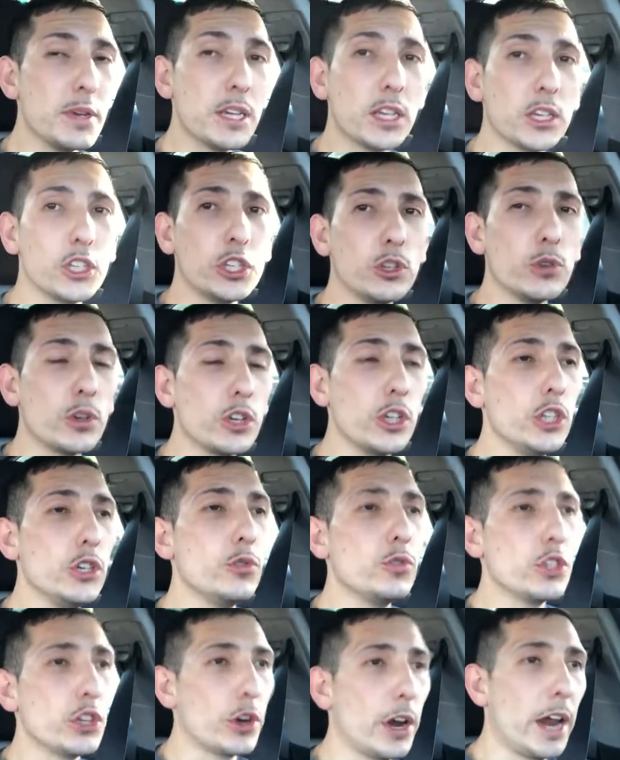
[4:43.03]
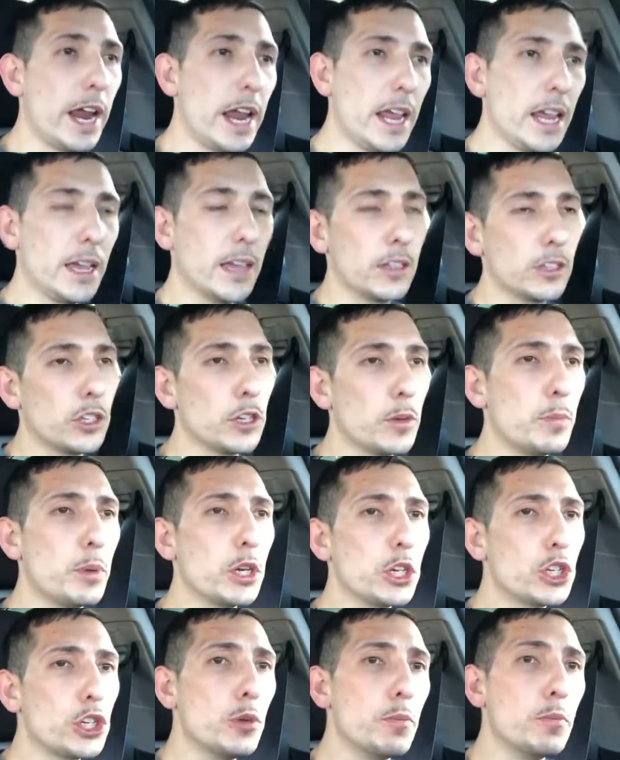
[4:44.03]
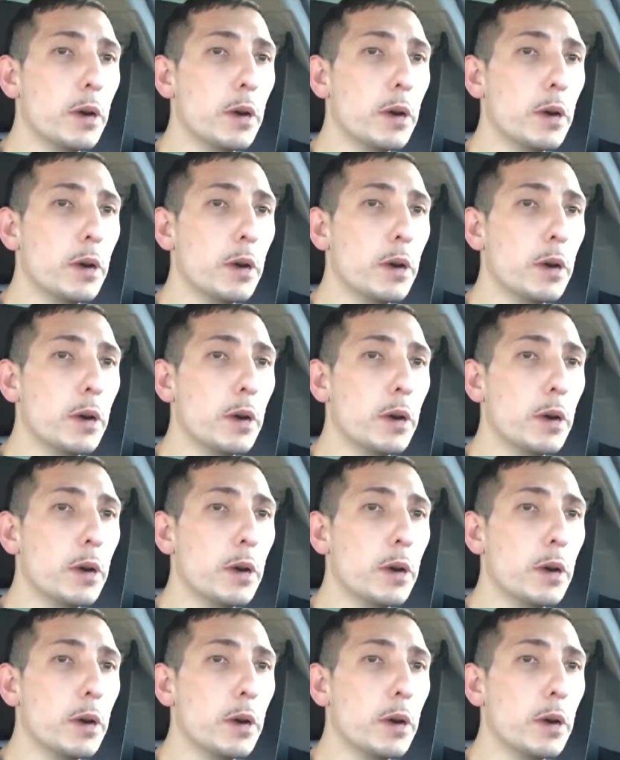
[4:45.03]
because you can use your hands to push you.